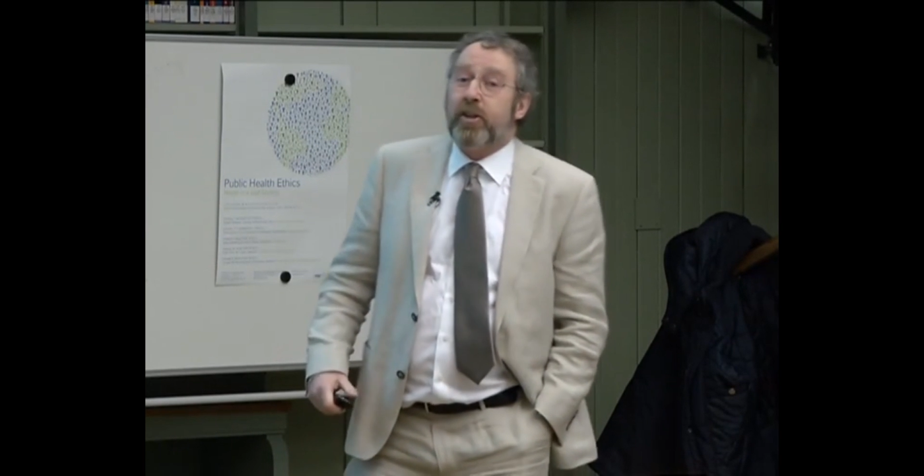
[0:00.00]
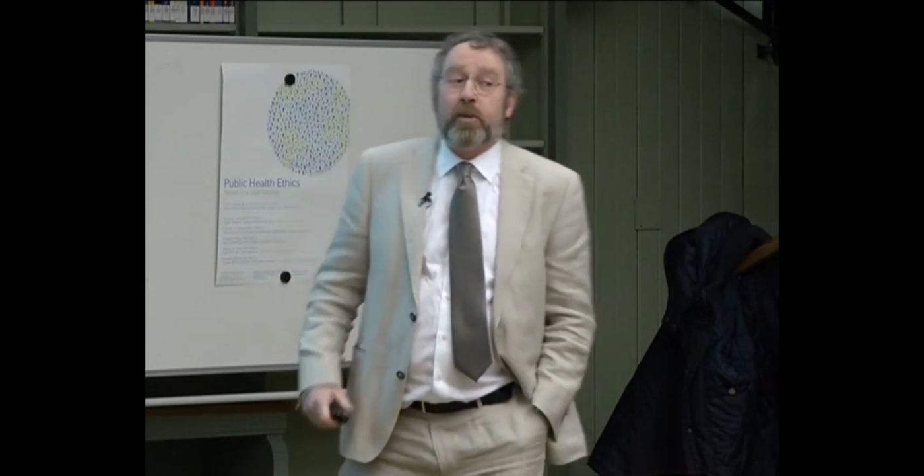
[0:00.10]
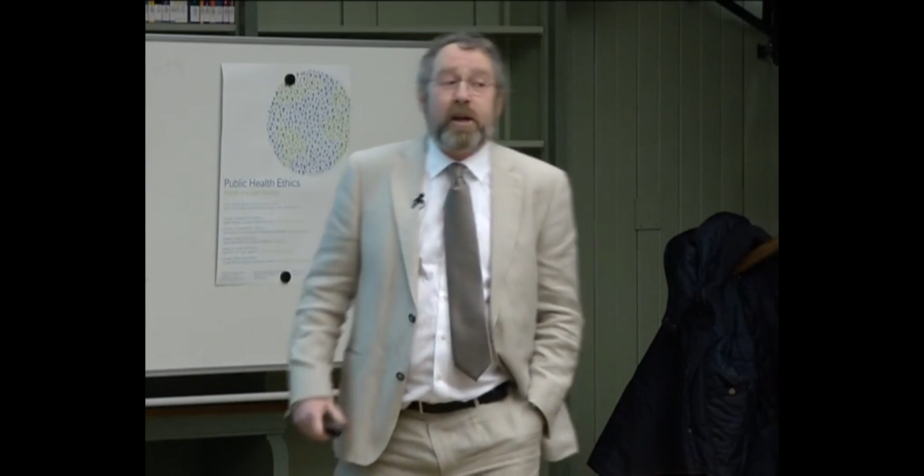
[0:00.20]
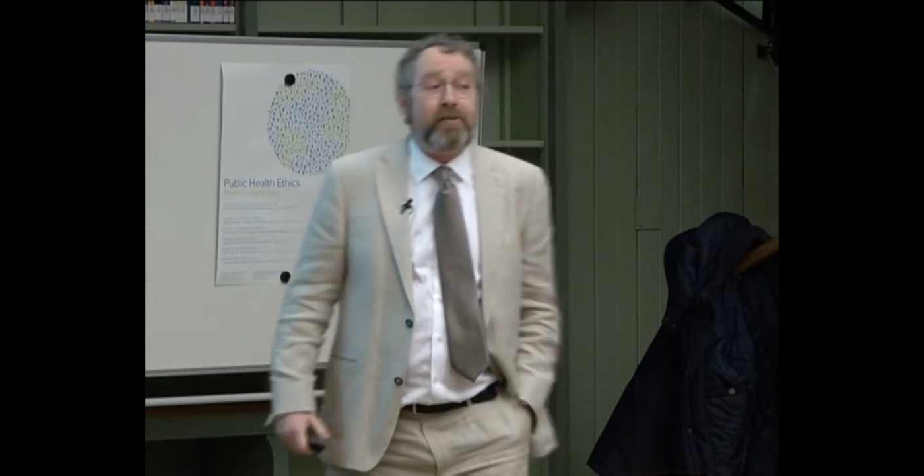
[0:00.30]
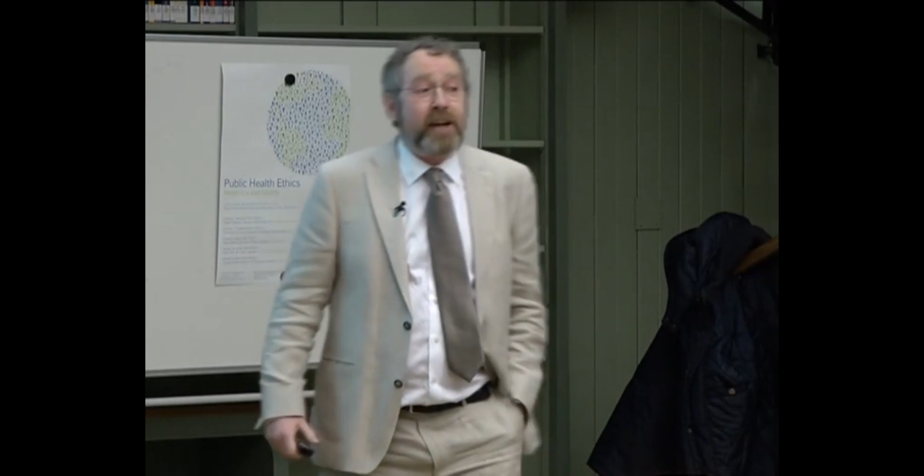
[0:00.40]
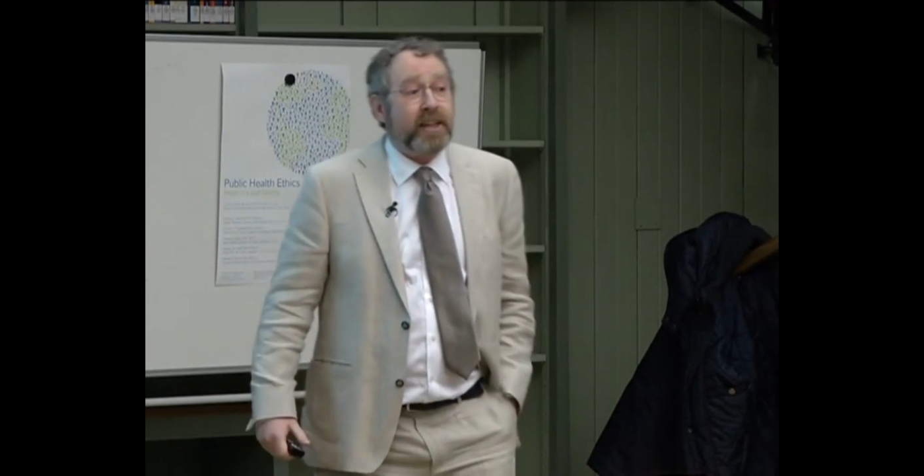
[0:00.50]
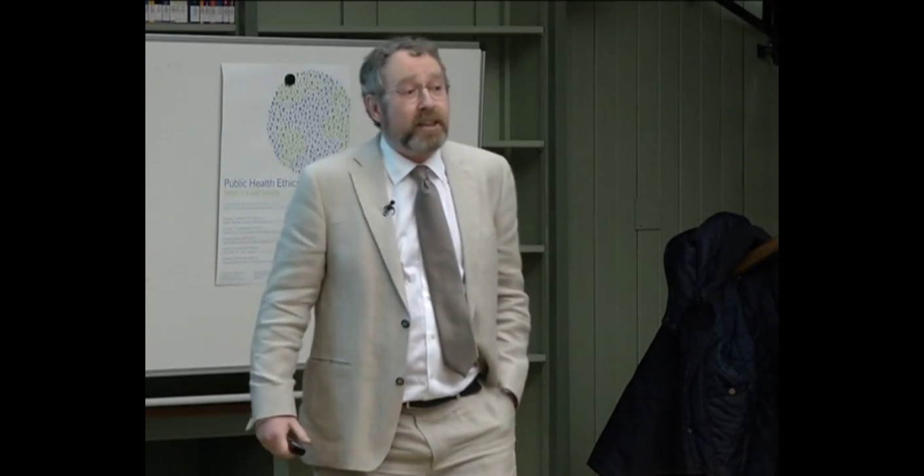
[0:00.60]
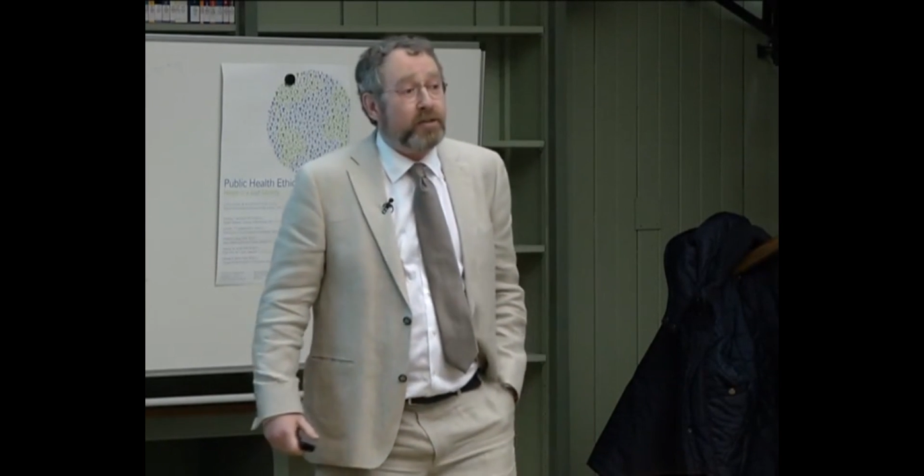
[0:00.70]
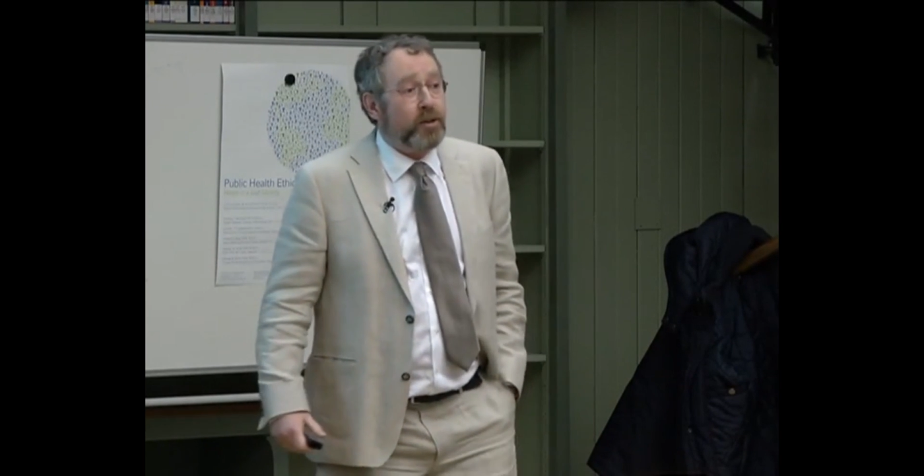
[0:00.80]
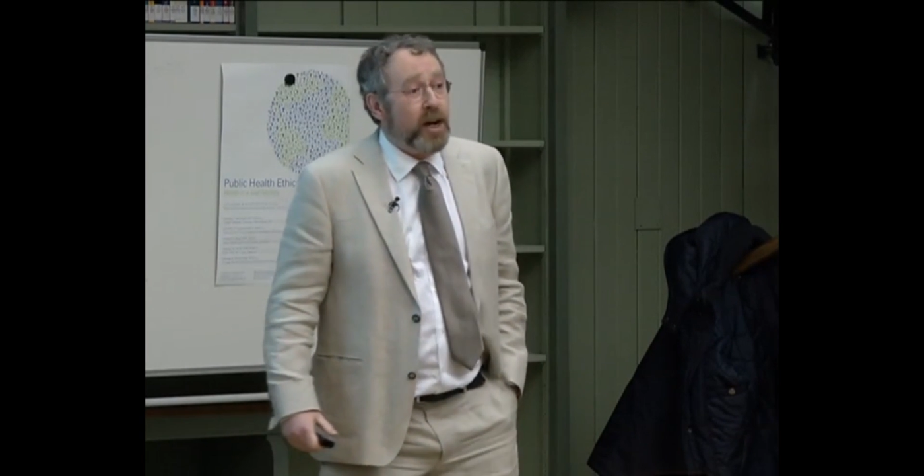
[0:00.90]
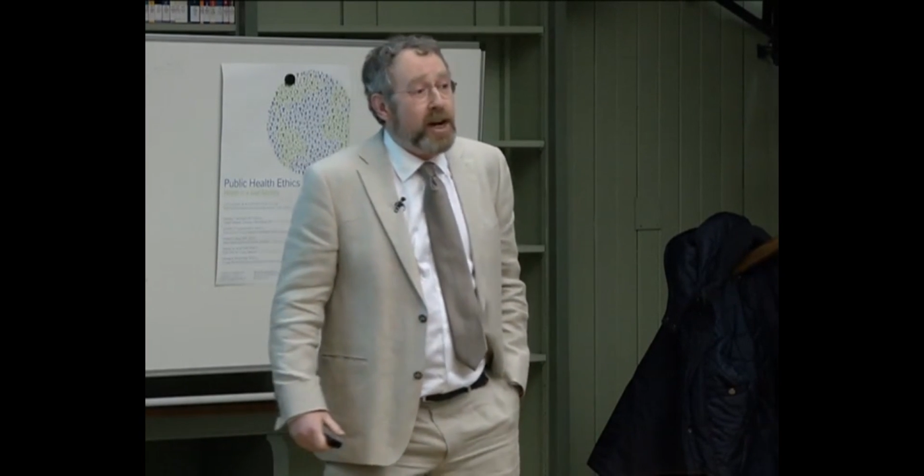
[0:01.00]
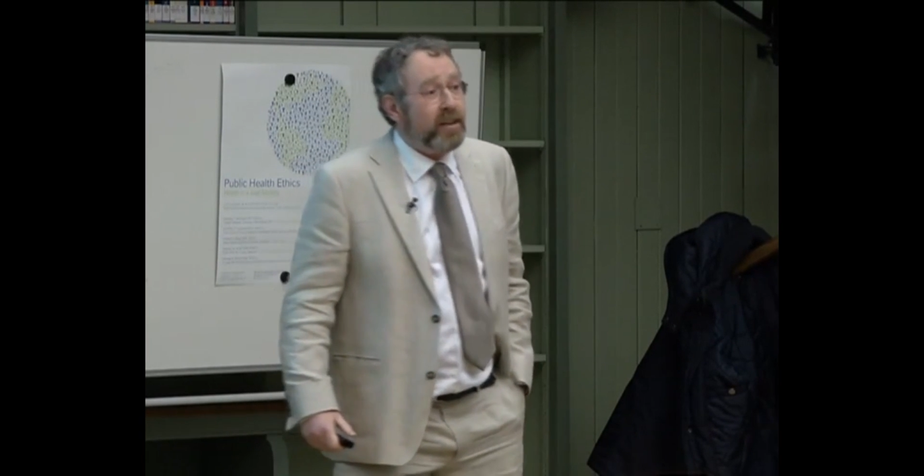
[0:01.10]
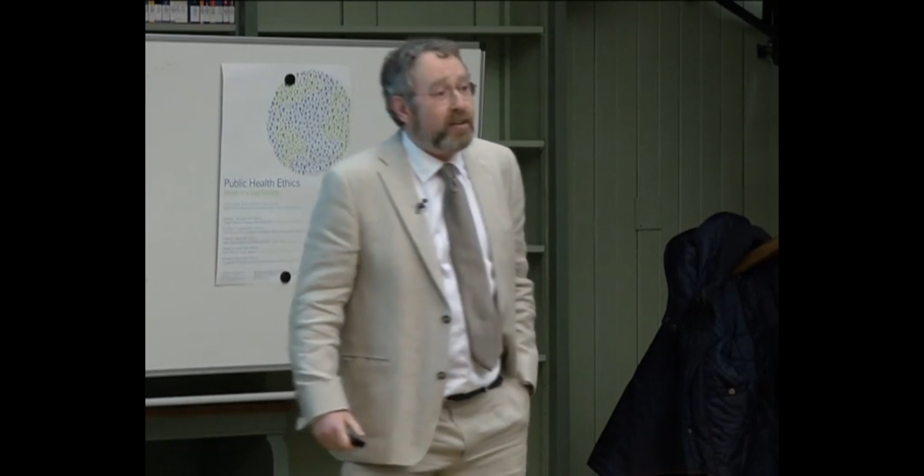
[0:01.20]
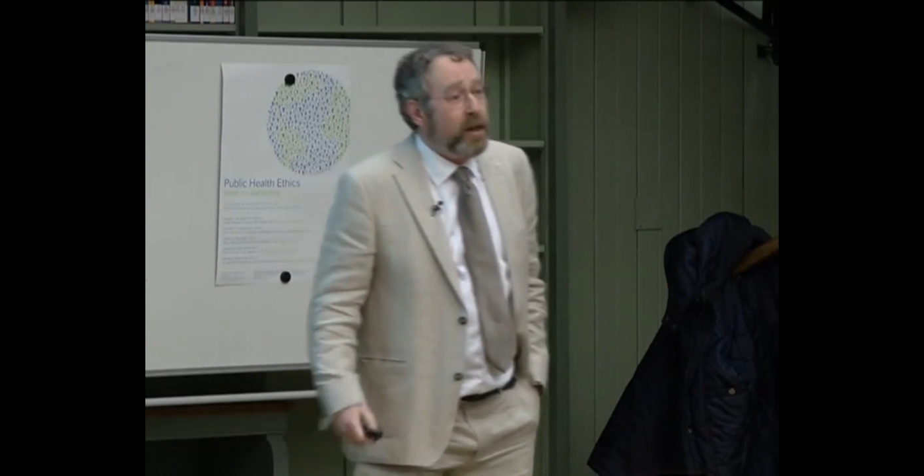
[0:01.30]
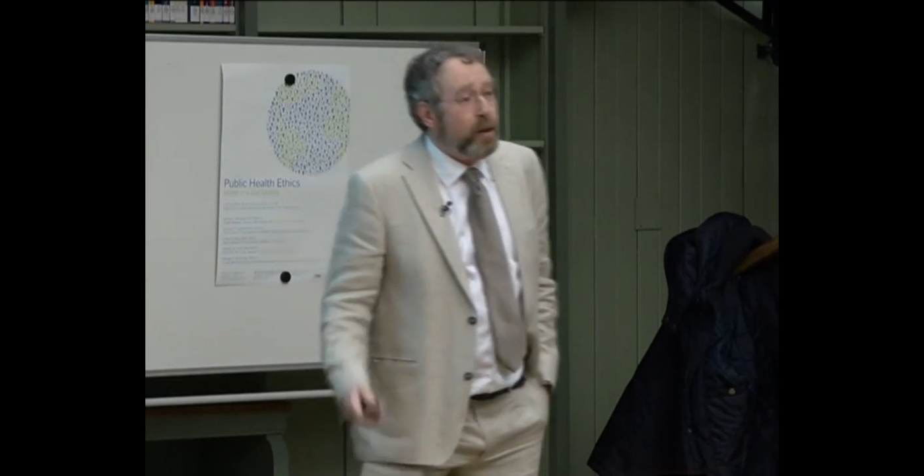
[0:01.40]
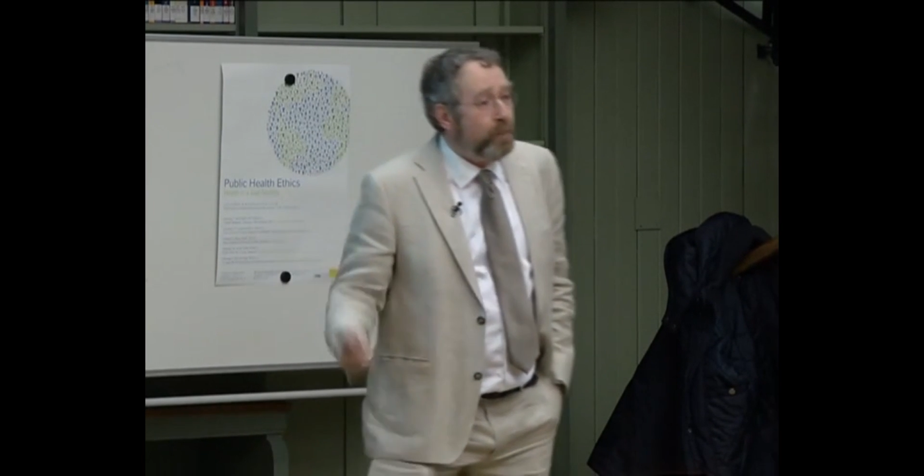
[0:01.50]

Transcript: to effective drugs